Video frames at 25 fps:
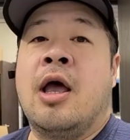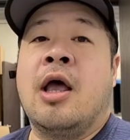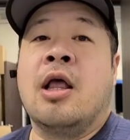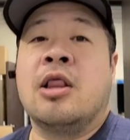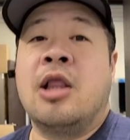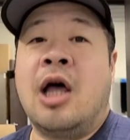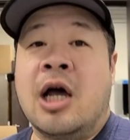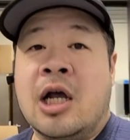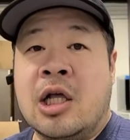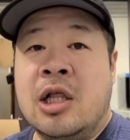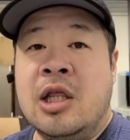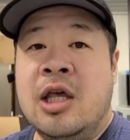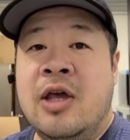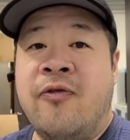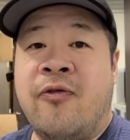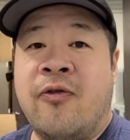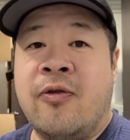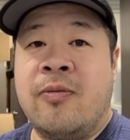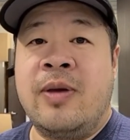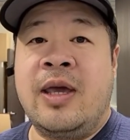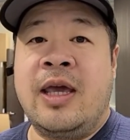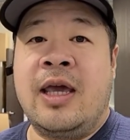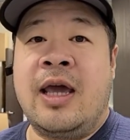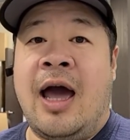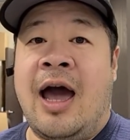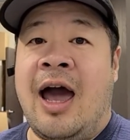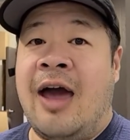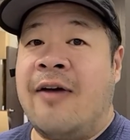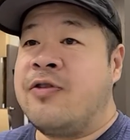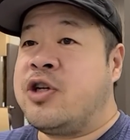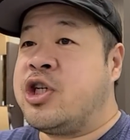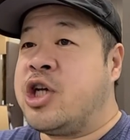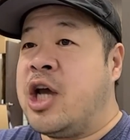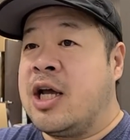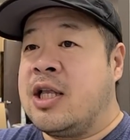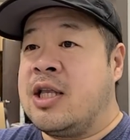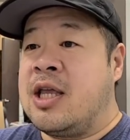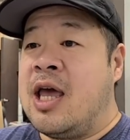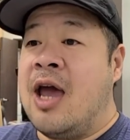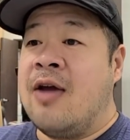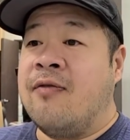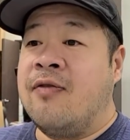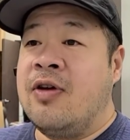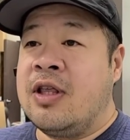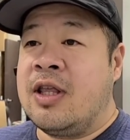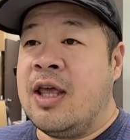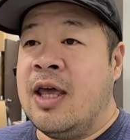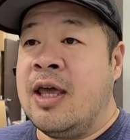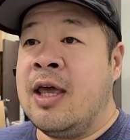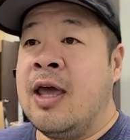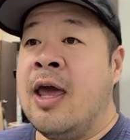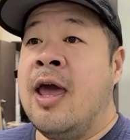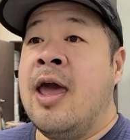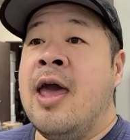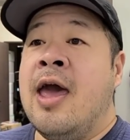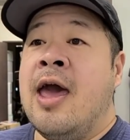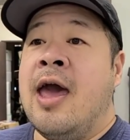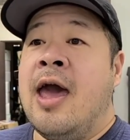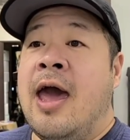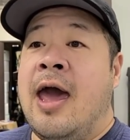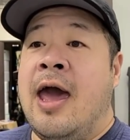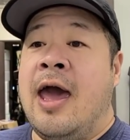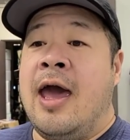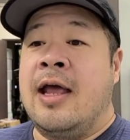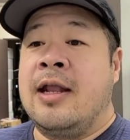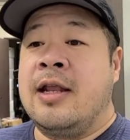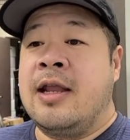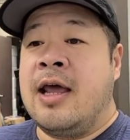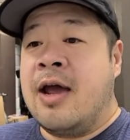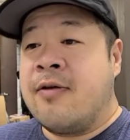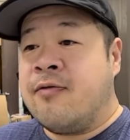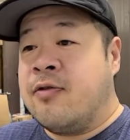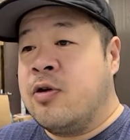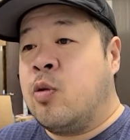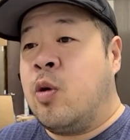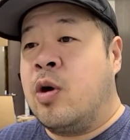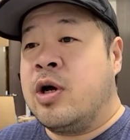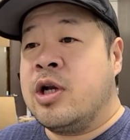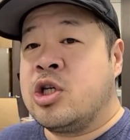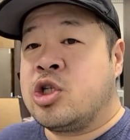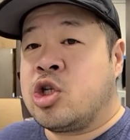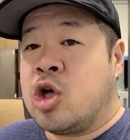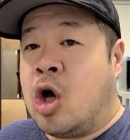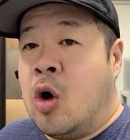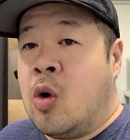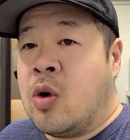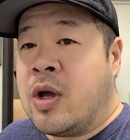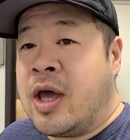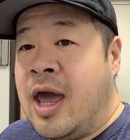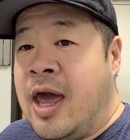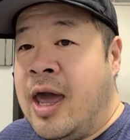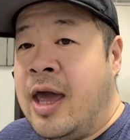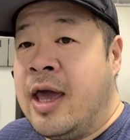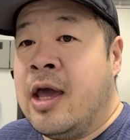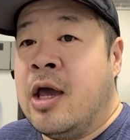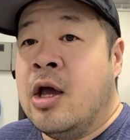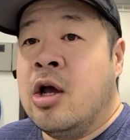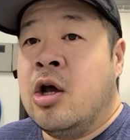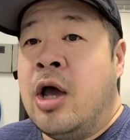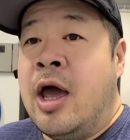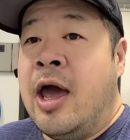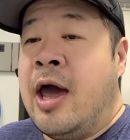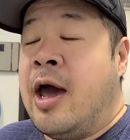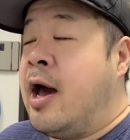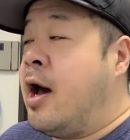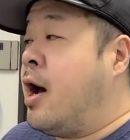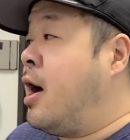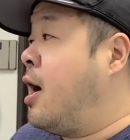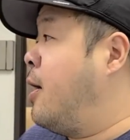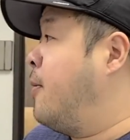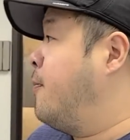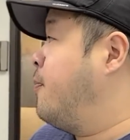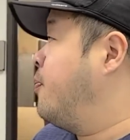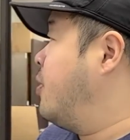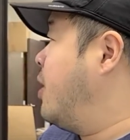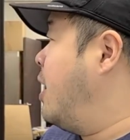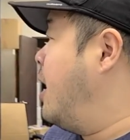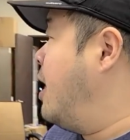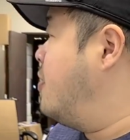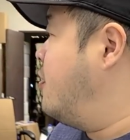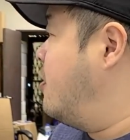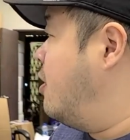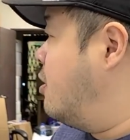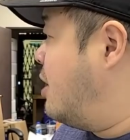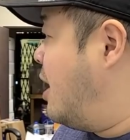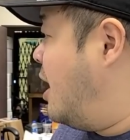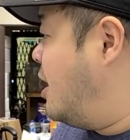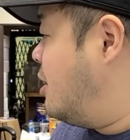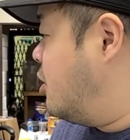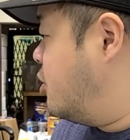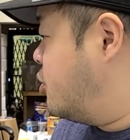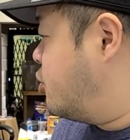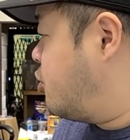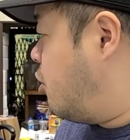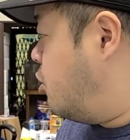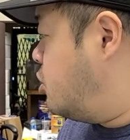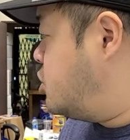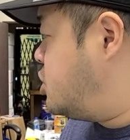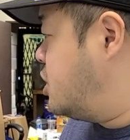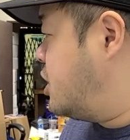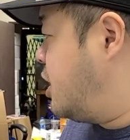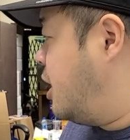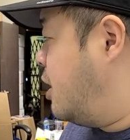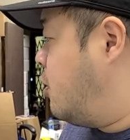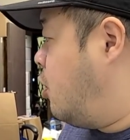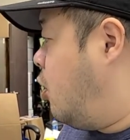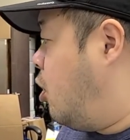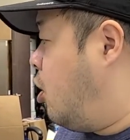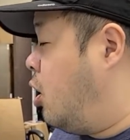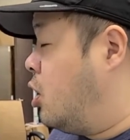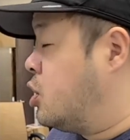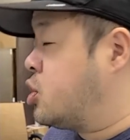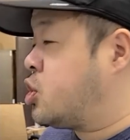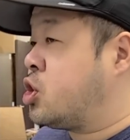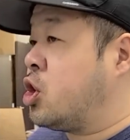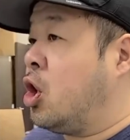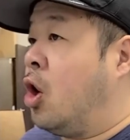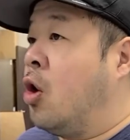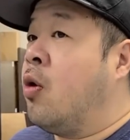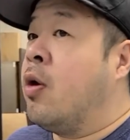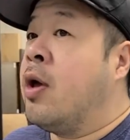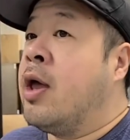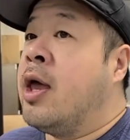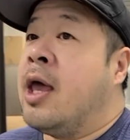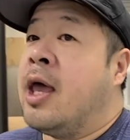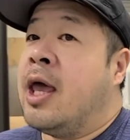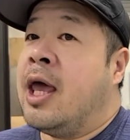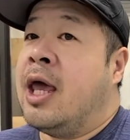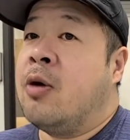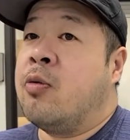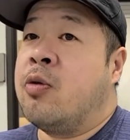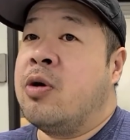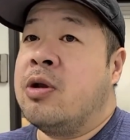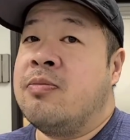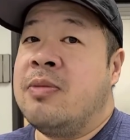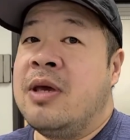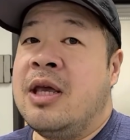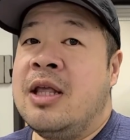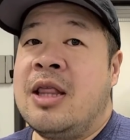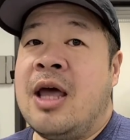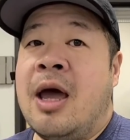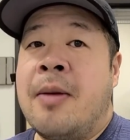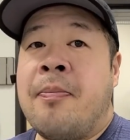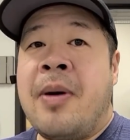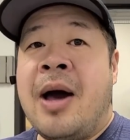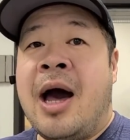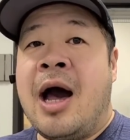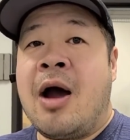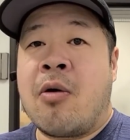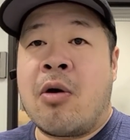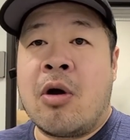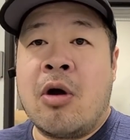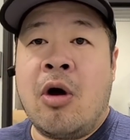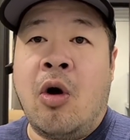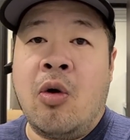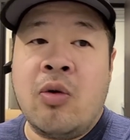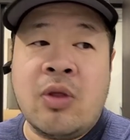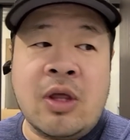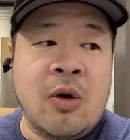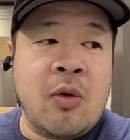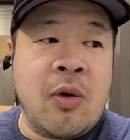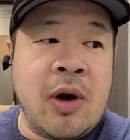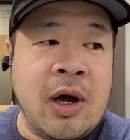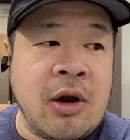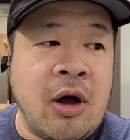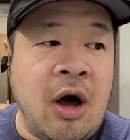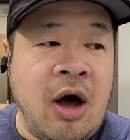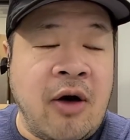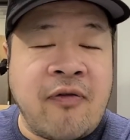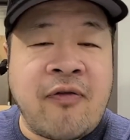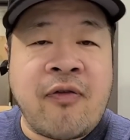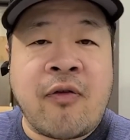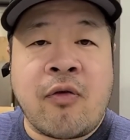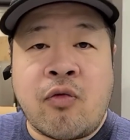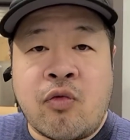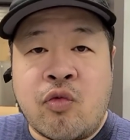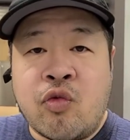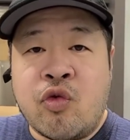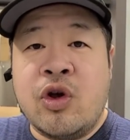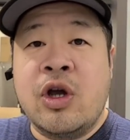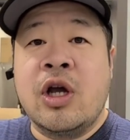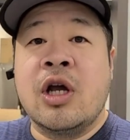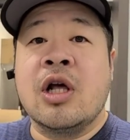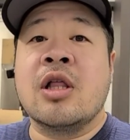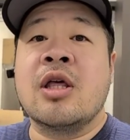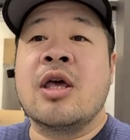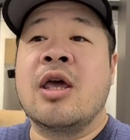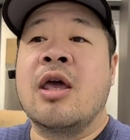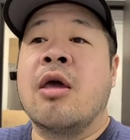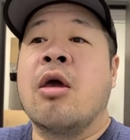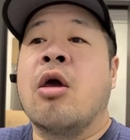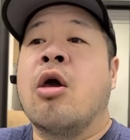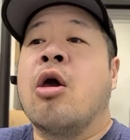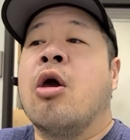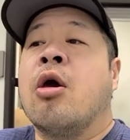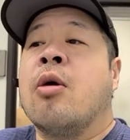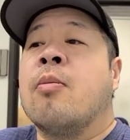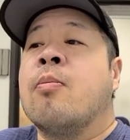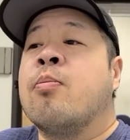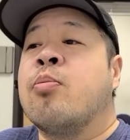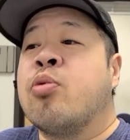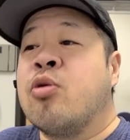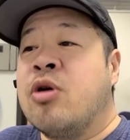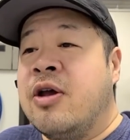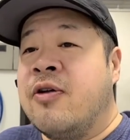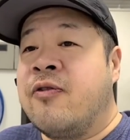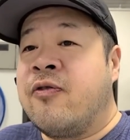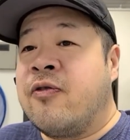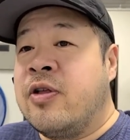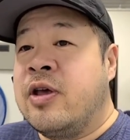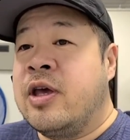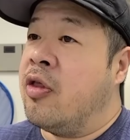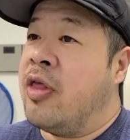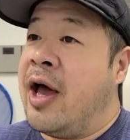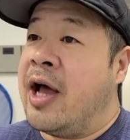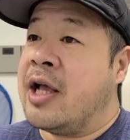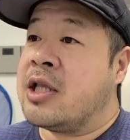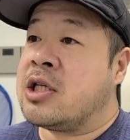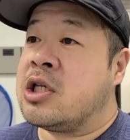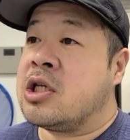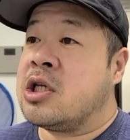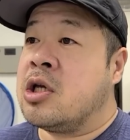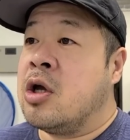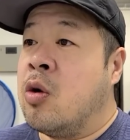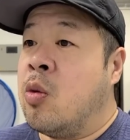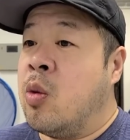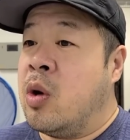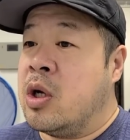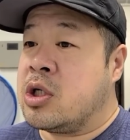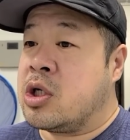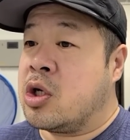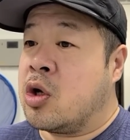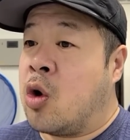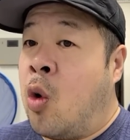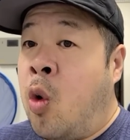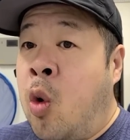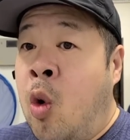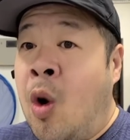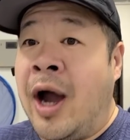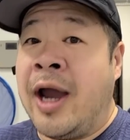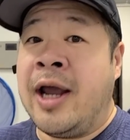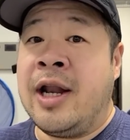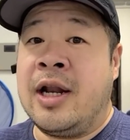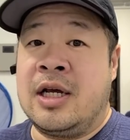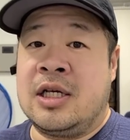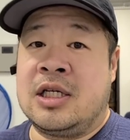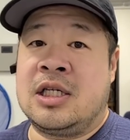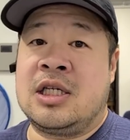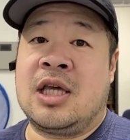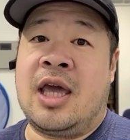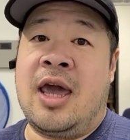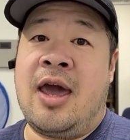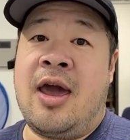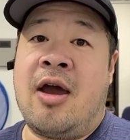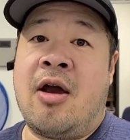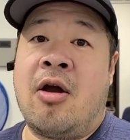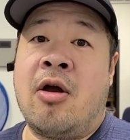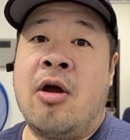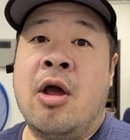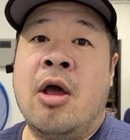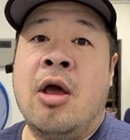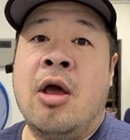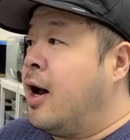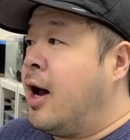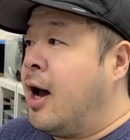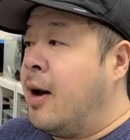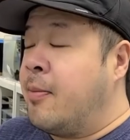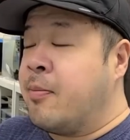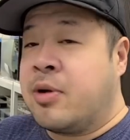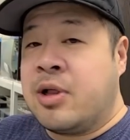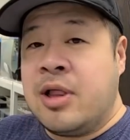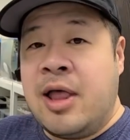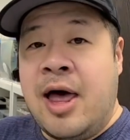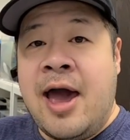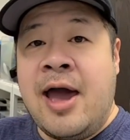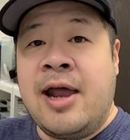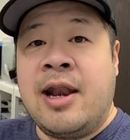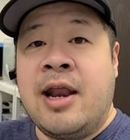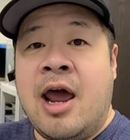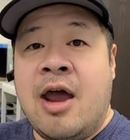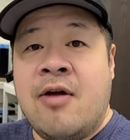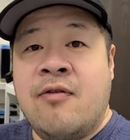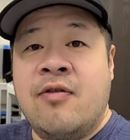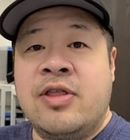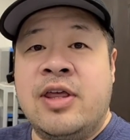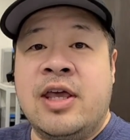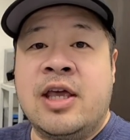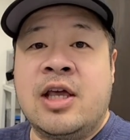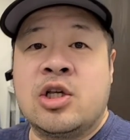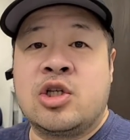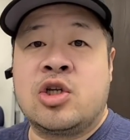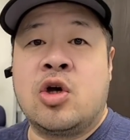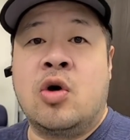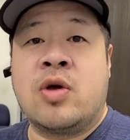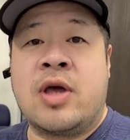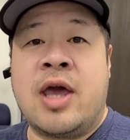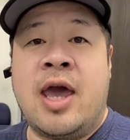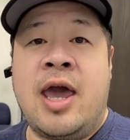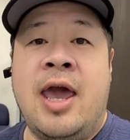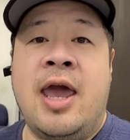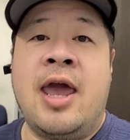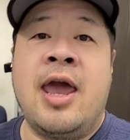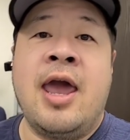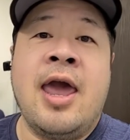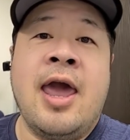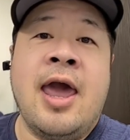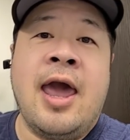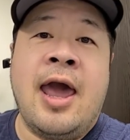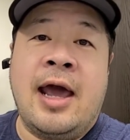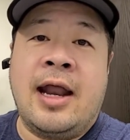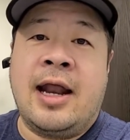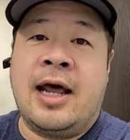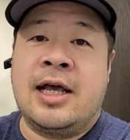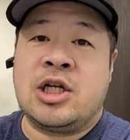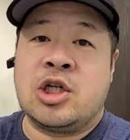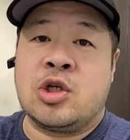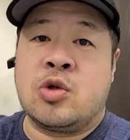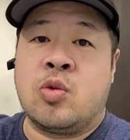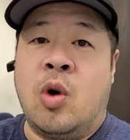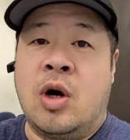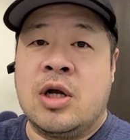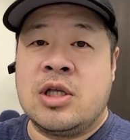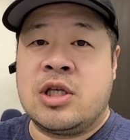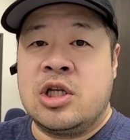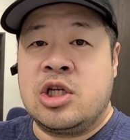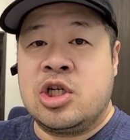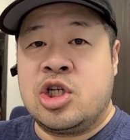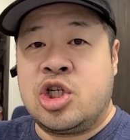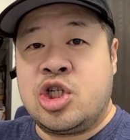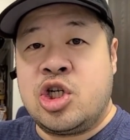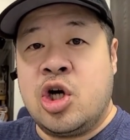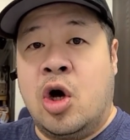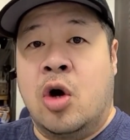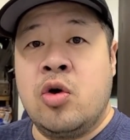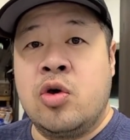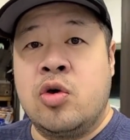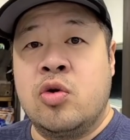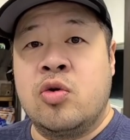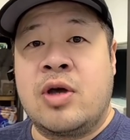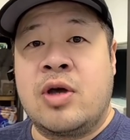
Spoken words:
Luckily for me, I've checked everything and everyone is okay. And they're not lethargic at all, so it would mean that power only went off really briefly. That was quite a scare. I'm glad everything is okay, and I just wanted to show you